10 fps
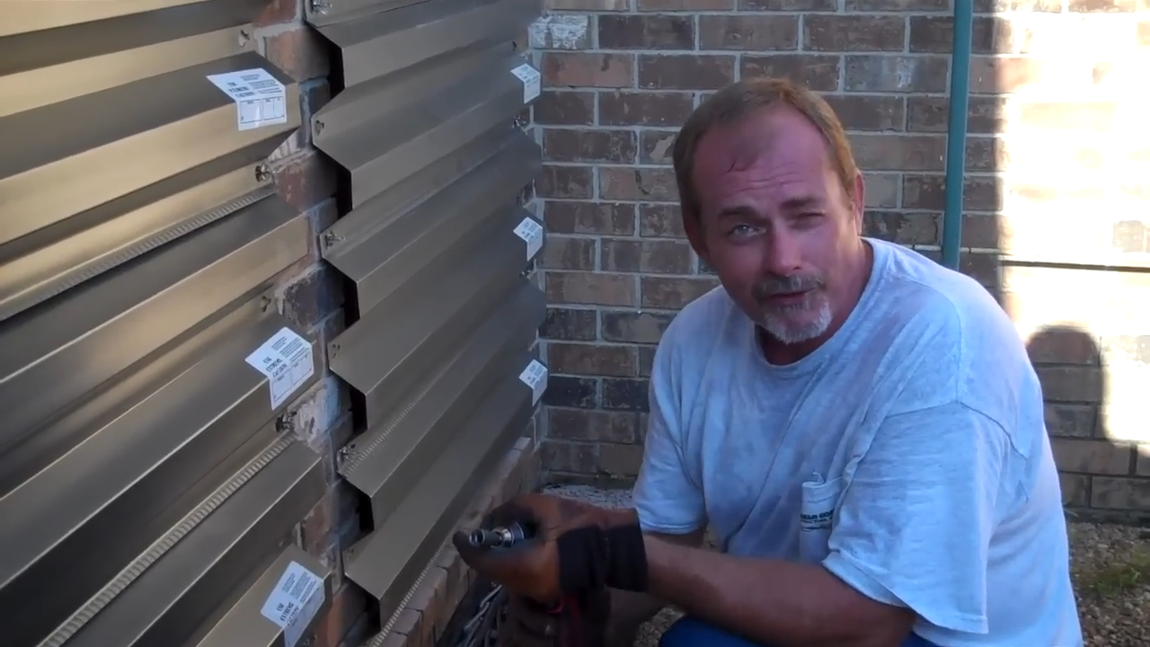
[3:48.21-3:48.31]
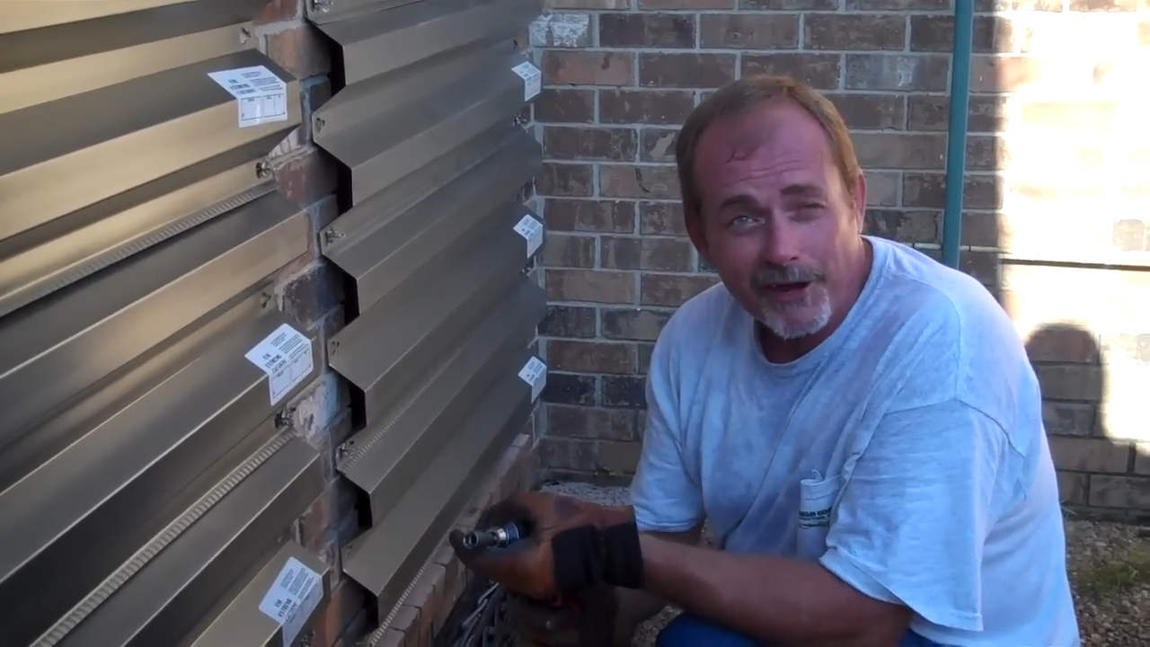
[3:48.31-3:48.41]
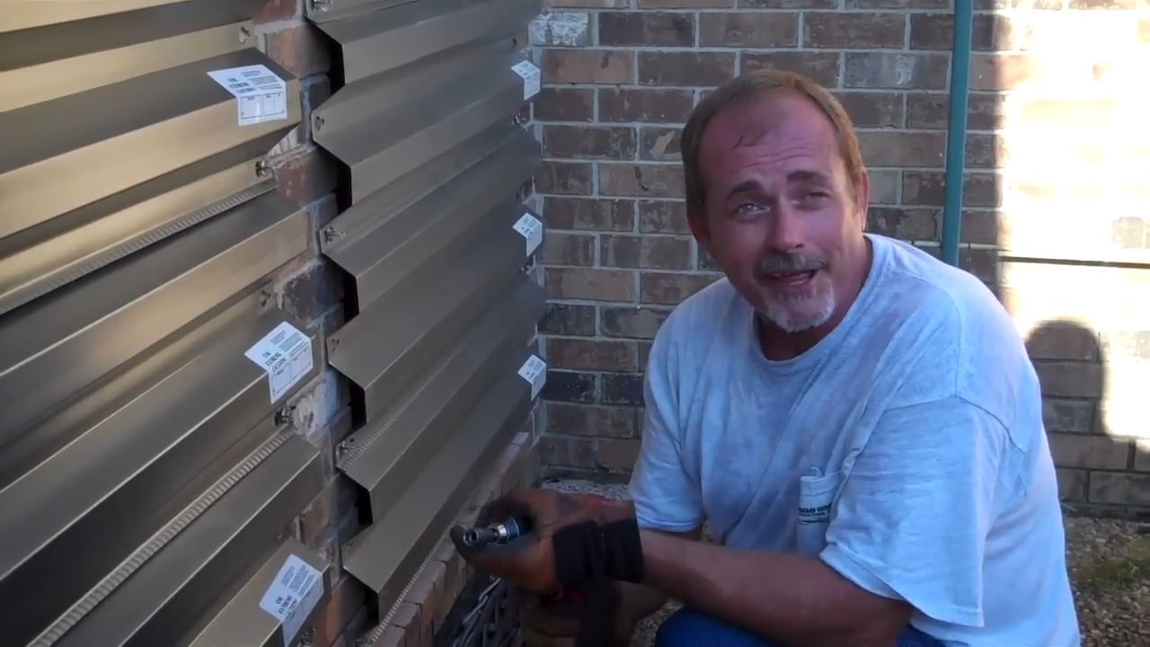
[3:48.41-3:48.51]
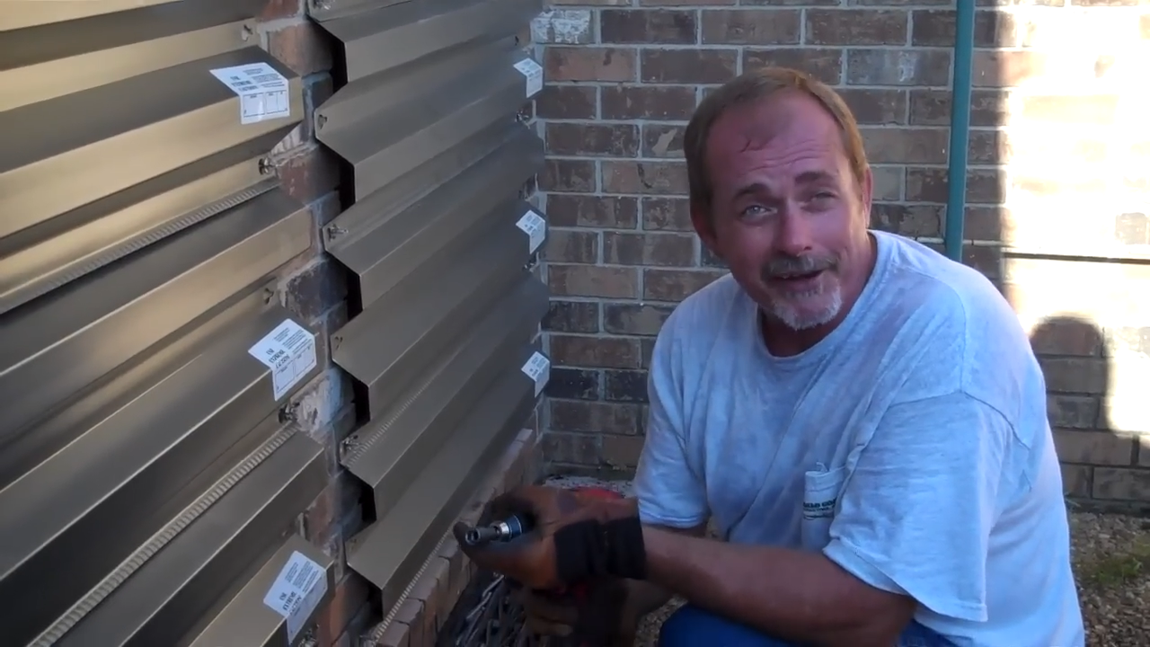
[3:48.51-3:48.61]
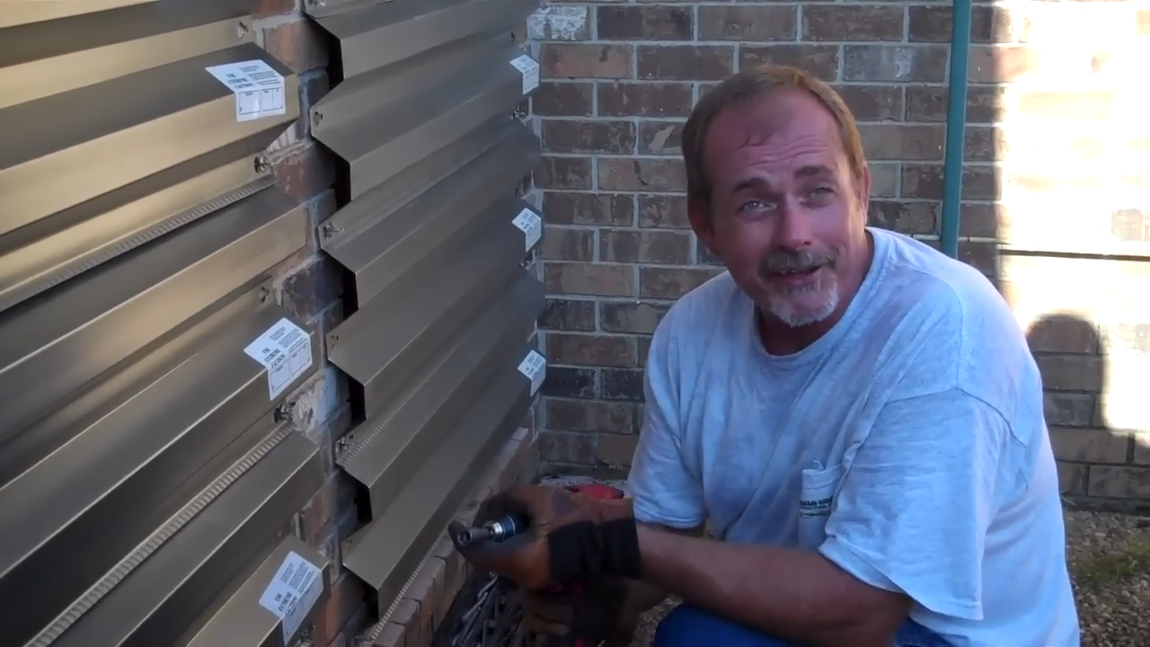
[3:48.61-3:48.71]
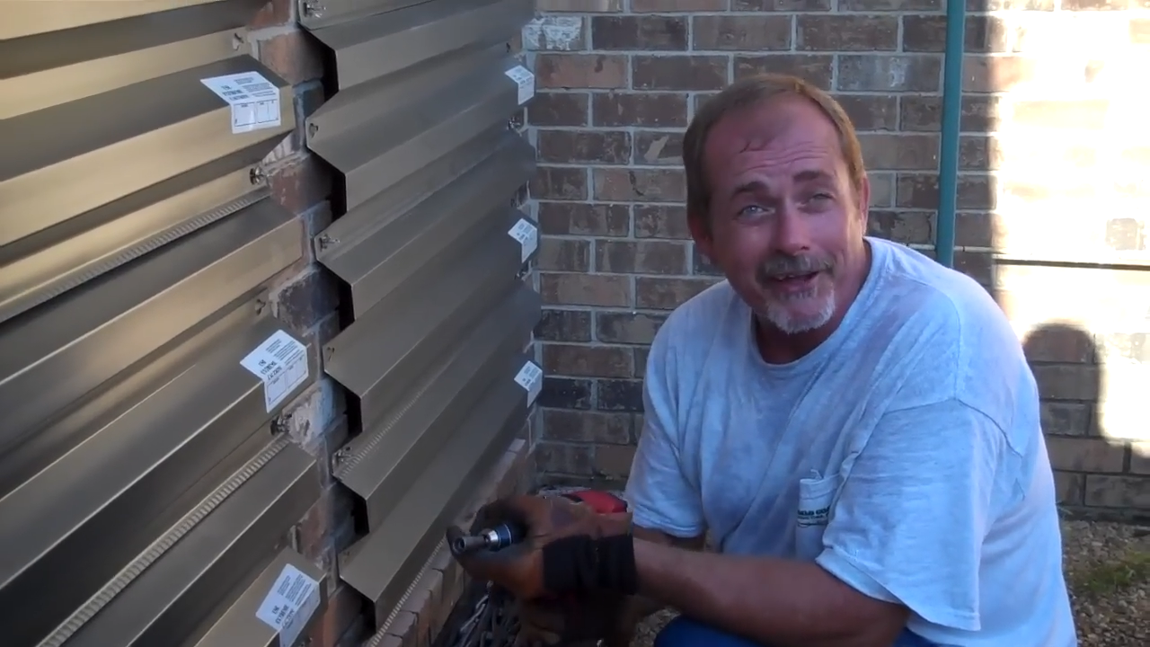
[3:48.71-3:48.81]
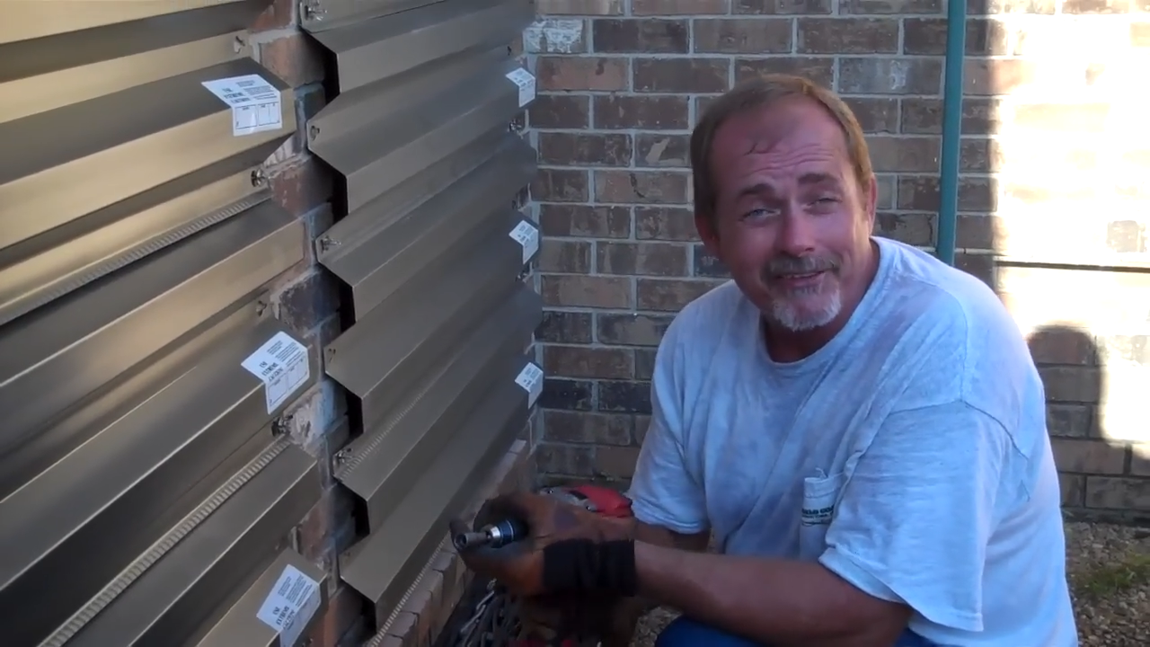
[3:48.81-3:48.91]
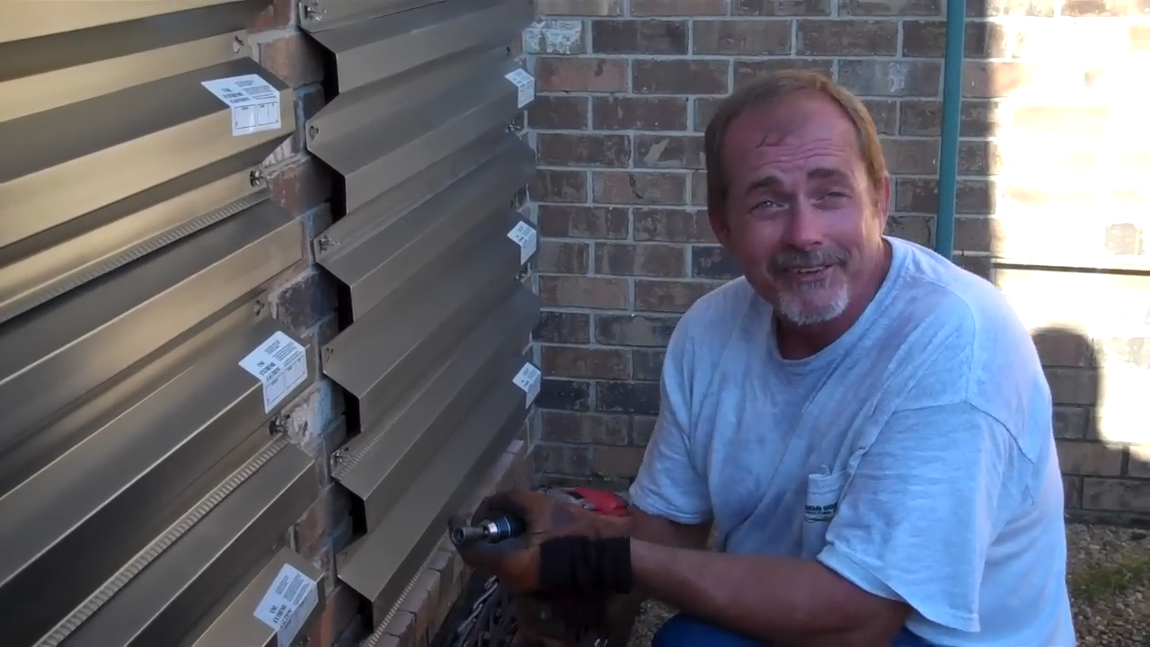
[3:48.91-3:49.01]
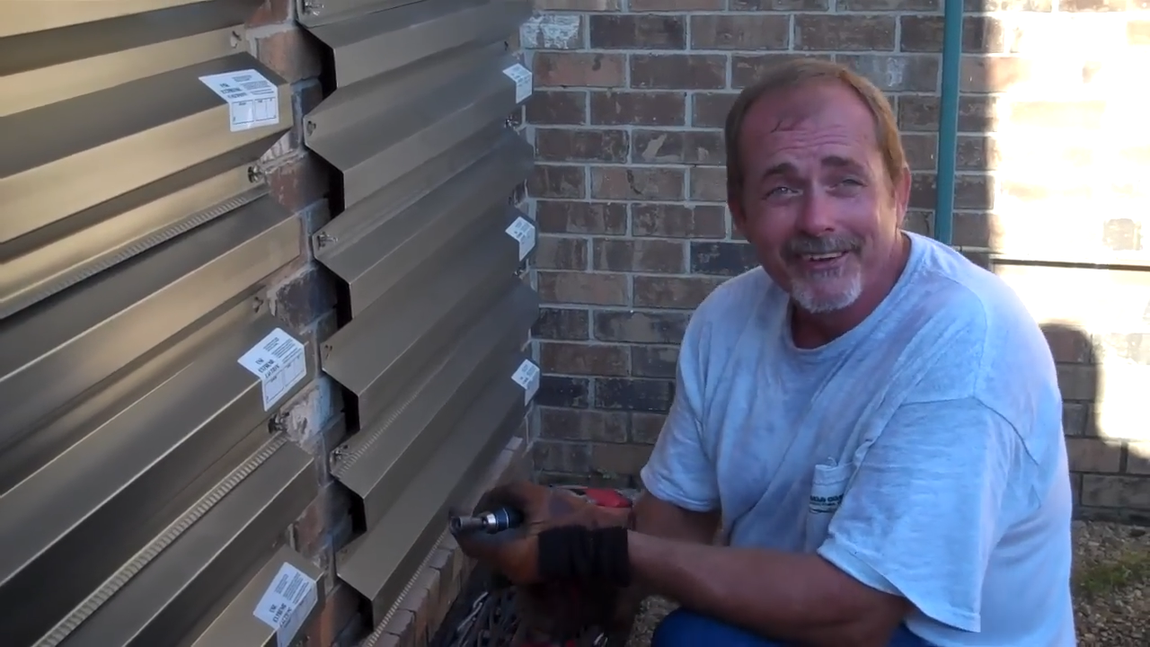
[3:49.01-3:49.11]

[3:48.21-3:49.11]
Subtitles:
run out of nuts.